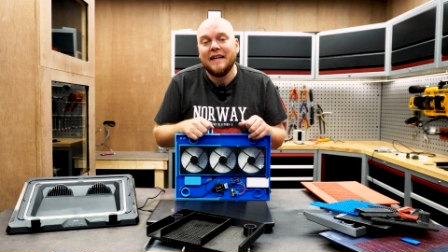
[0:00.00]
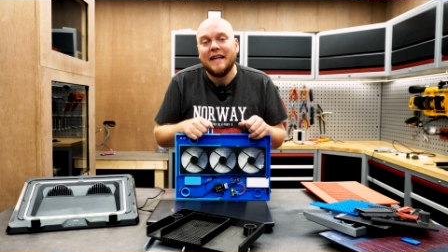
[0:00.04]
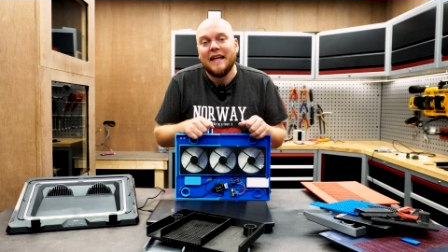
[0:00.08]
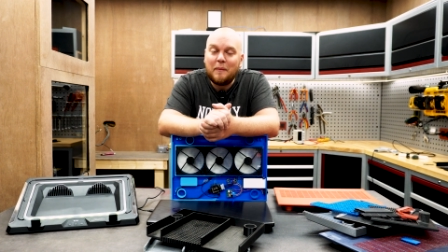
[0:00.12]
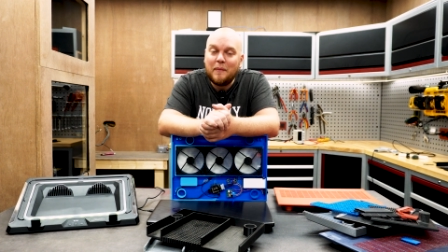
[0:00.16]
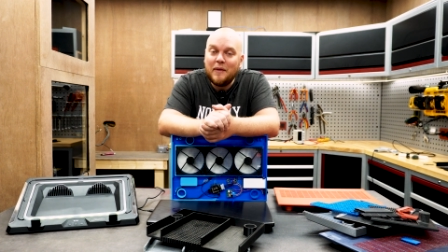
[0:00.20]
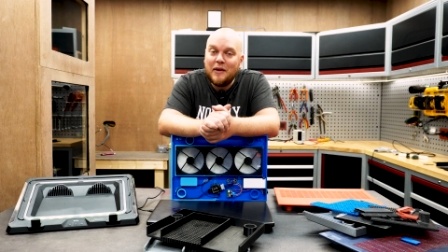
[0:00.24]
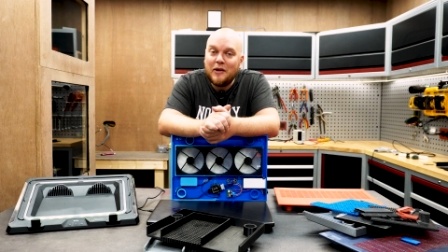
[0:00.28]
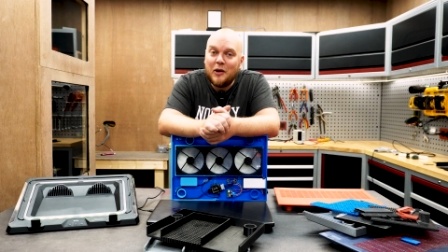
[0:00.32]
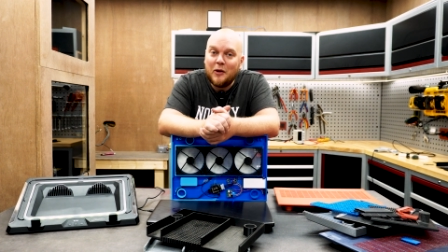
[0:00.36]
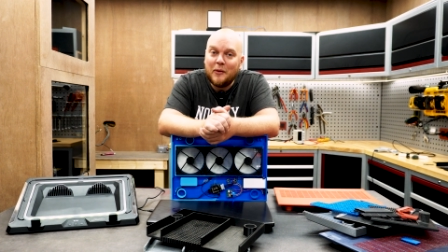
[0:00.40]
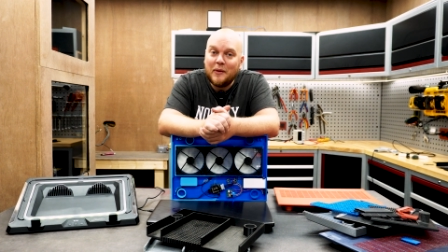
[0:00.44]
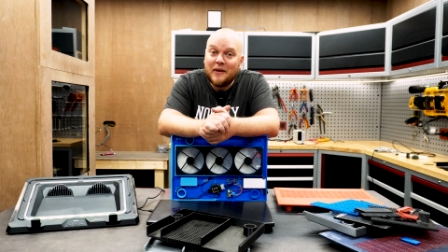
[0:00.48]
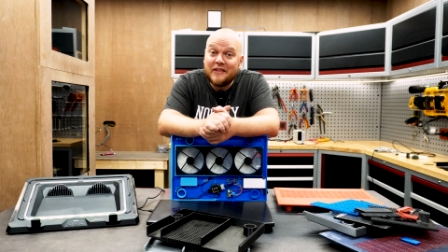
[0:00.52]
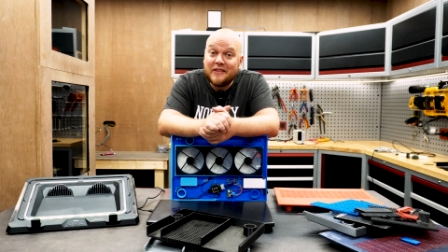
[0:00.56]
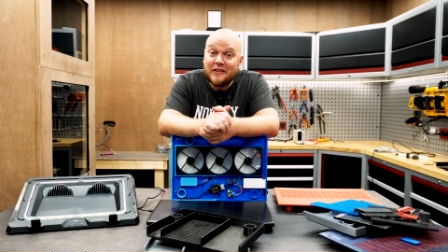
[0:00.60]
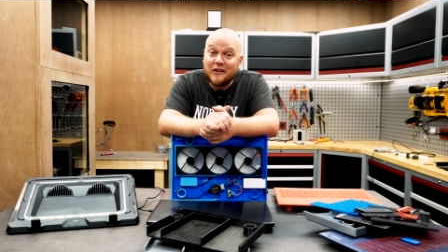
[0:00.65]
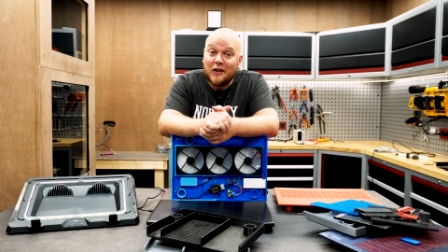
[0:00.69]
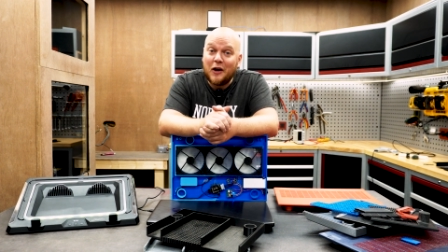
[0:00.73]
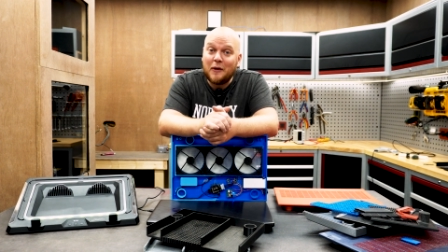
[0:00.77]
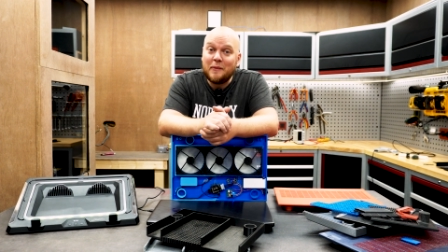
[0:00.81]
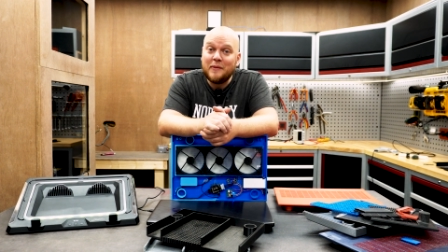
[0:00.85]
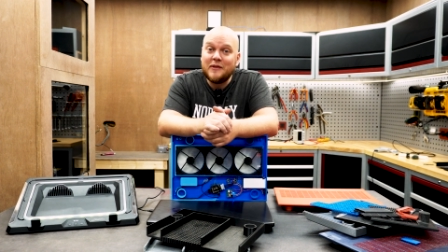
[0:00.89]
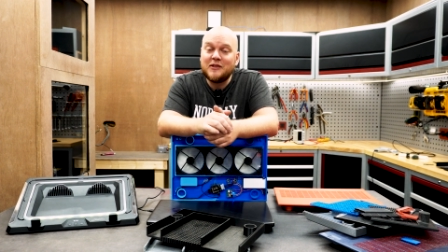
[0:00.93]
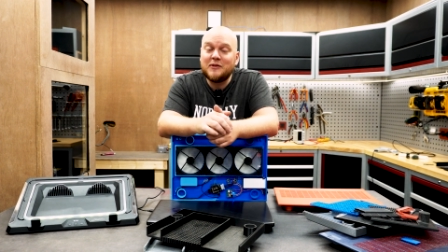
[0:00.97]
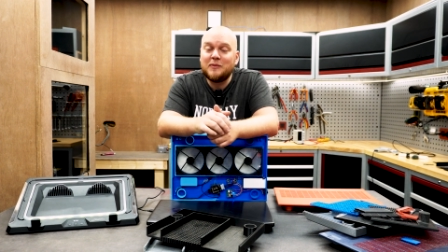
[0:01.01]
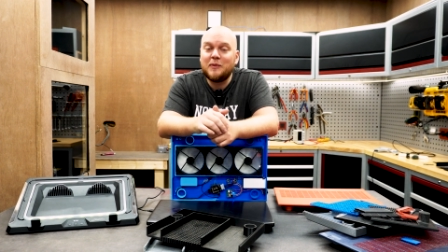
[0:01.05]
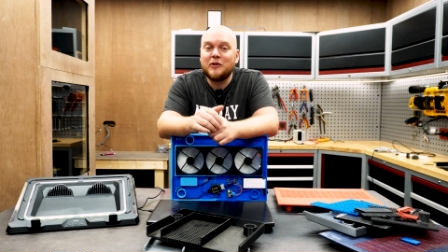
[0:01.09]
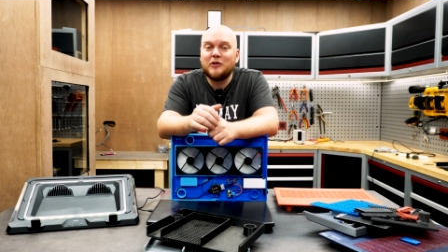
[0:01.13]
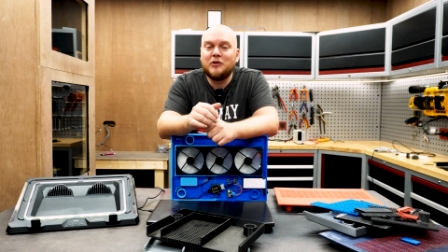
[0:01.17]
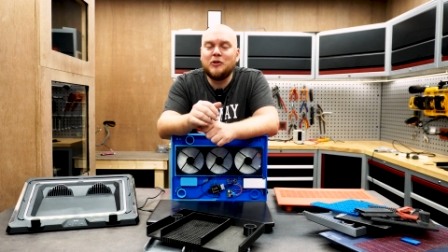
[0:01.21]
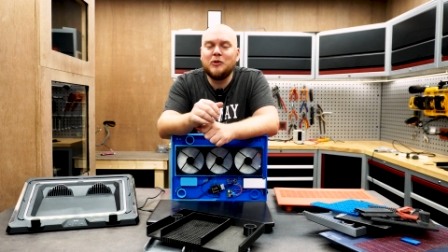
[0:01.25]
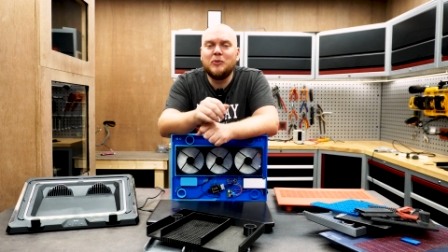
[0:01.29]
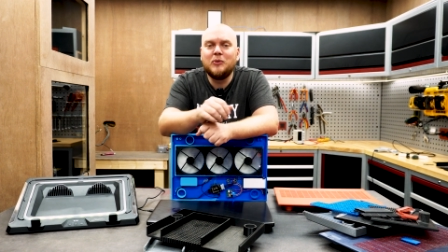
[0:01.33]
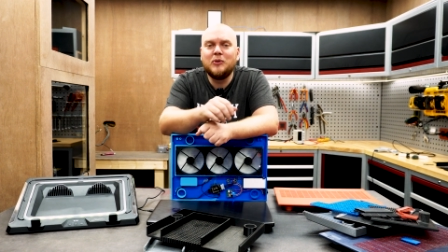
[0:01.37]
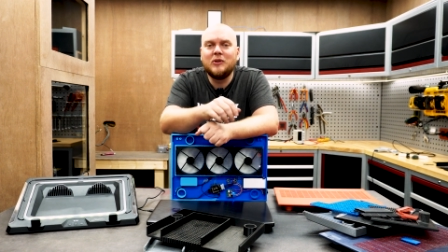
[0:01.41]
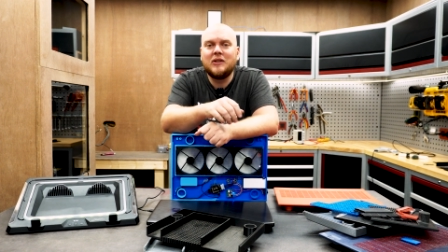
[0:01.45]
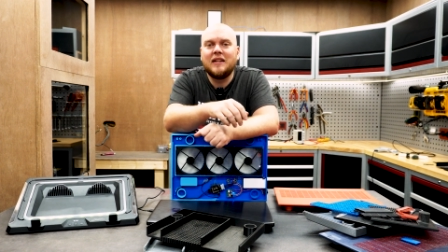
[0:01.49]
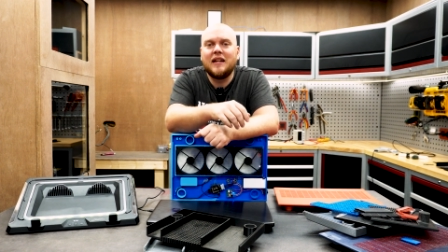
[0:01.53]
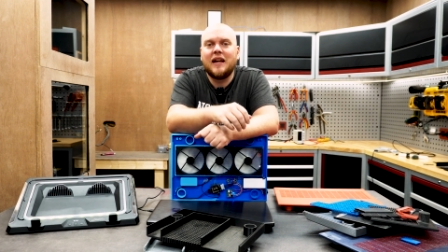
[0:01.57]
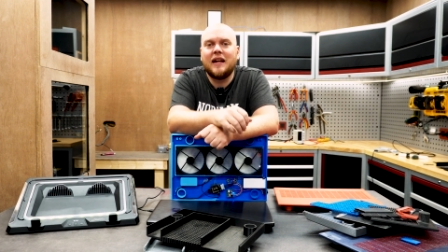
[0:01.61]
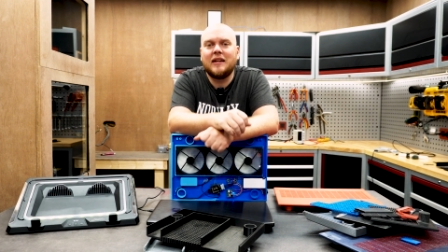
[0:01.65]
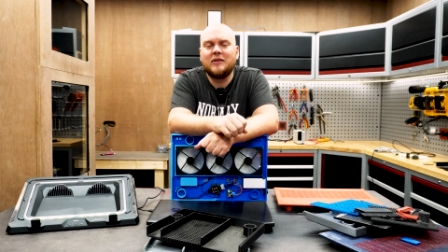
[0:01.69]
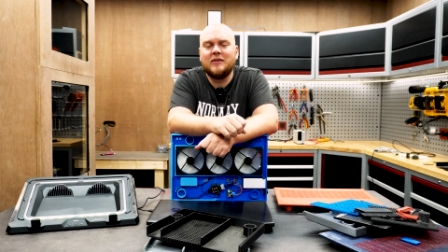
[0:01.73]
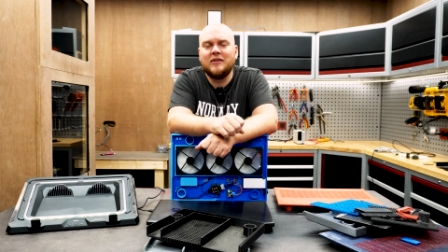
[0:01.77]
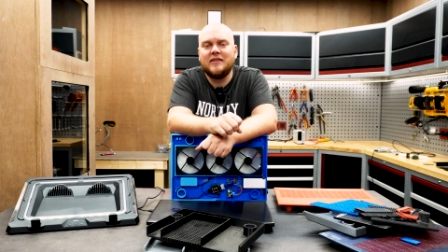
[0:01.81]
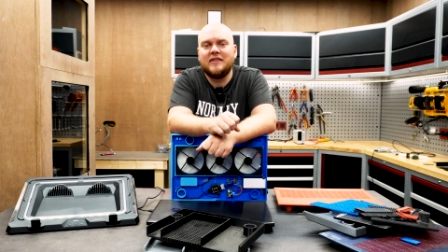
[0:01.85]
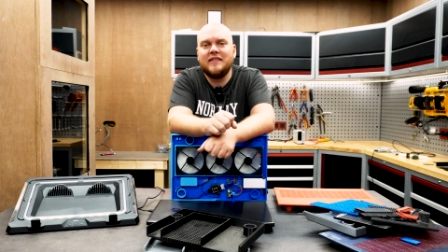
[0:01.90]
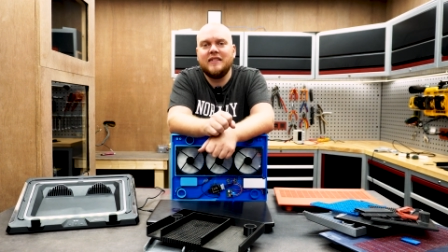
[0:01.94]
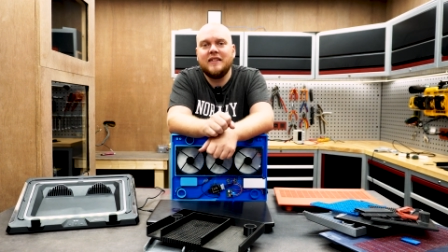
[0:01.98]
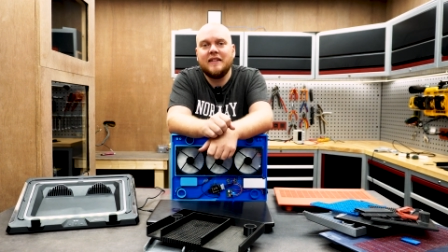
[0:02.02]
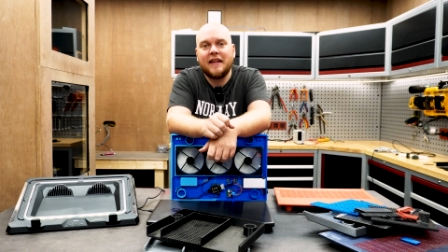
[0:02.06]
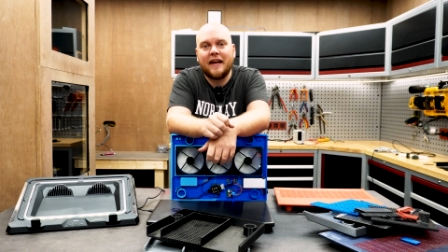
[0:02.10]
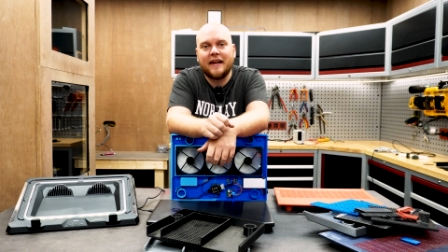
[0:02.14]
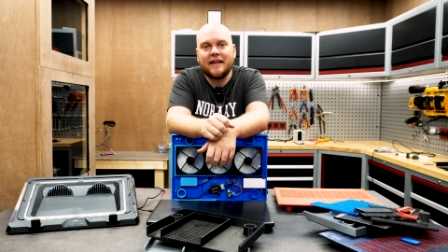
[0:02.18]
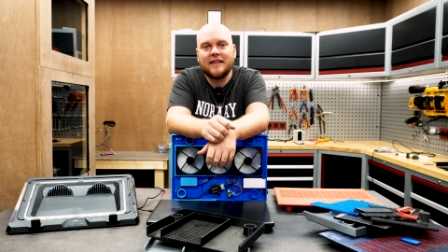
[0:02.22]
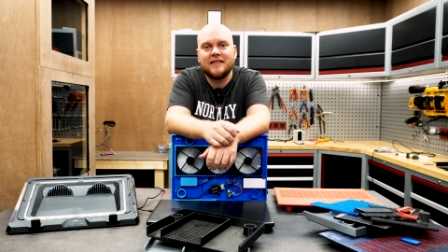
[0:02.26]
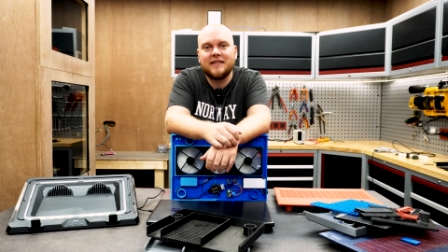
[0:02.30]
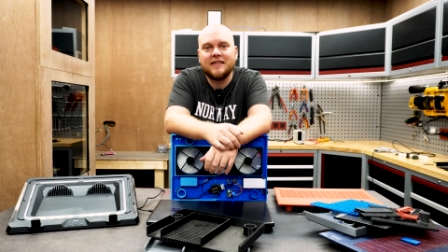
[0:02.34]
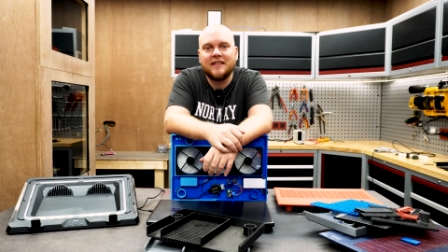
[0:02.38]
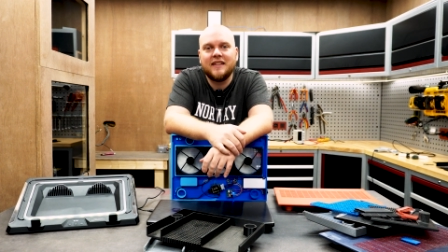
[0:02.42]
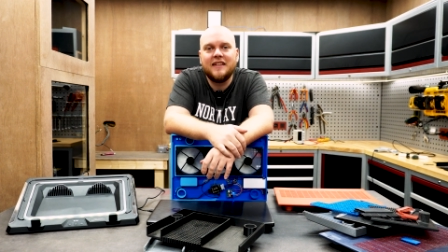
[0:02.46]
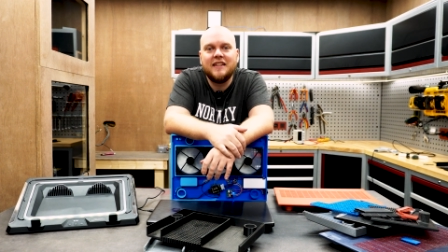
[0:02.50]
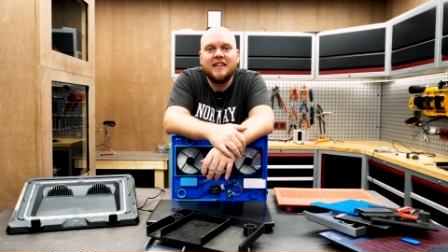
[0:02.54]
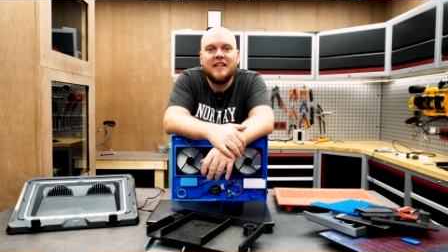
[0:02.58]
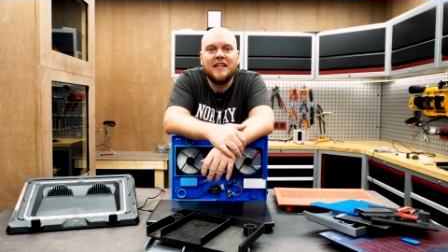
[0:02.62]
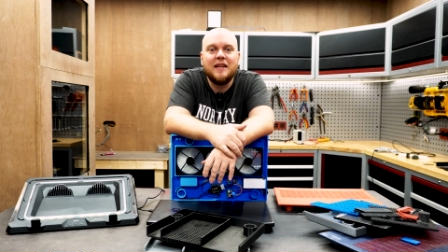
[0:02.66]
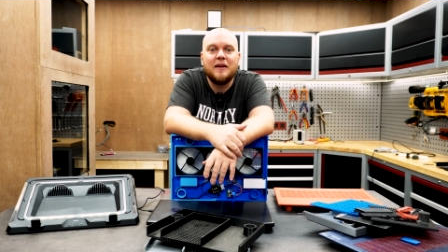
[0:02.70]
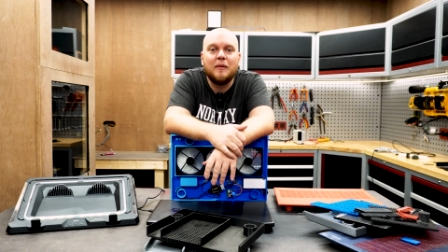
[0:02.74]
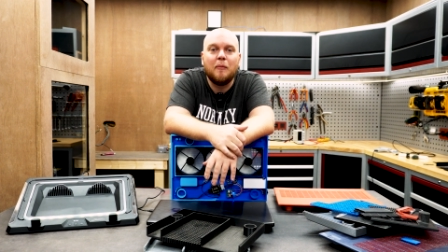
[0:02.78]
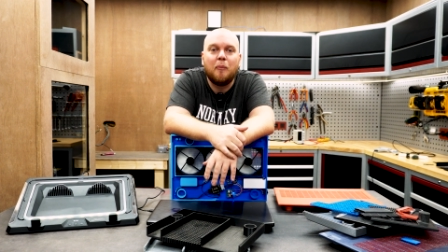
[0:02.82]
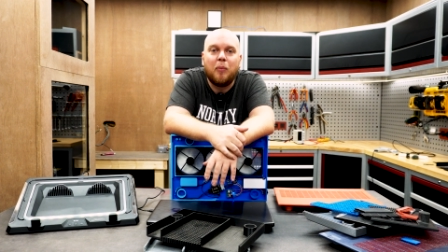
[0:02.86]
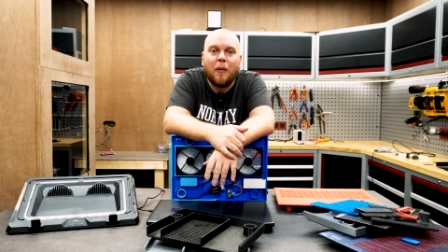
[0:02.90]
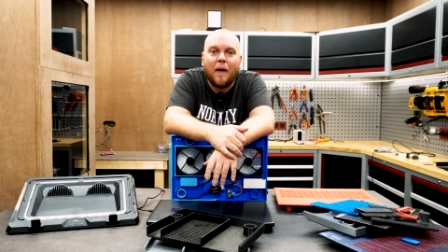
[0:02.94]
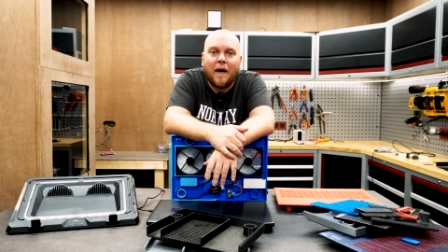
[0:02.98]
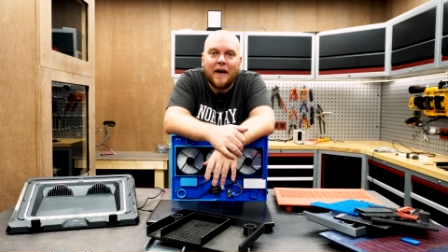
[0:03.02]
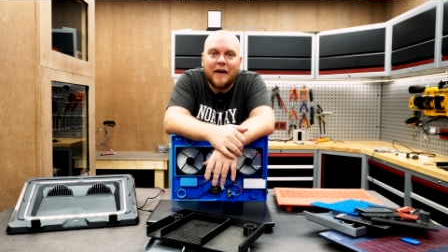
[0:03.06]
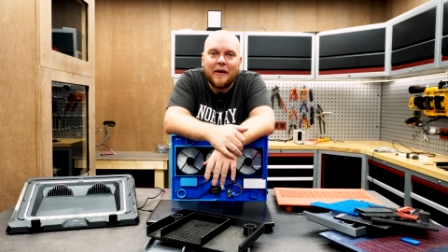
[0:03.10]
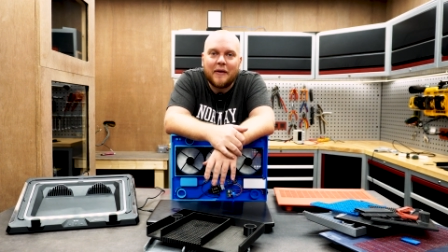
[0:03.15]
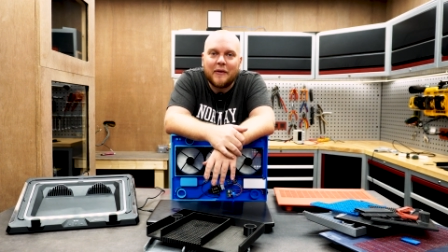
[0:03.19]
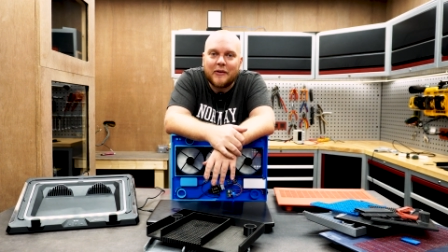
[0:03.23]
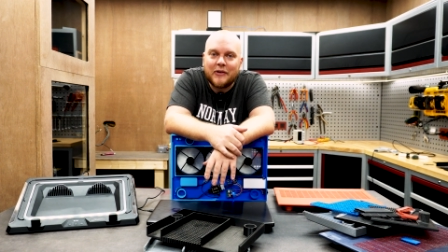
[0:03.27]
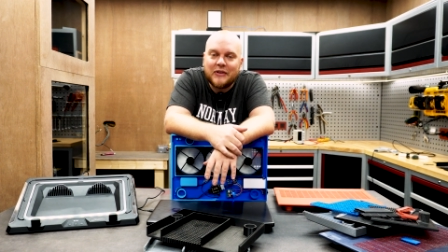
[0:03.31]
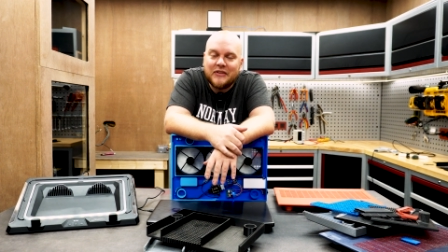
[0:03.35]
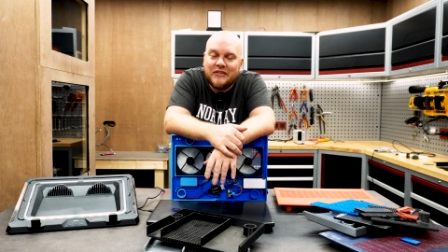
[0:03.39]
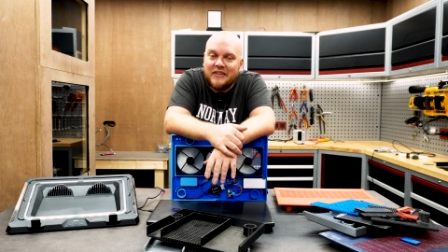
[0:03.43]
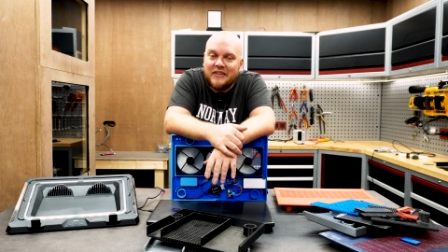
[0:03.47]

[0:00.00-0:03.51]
Let me know in the comments what you would like to see next in the buy or